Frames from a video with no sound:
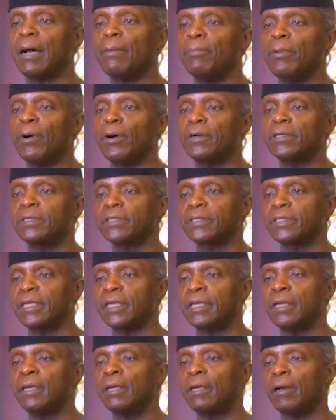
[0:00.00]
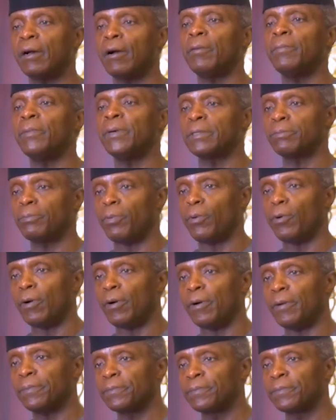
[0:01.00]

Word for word: amongst the urban poor.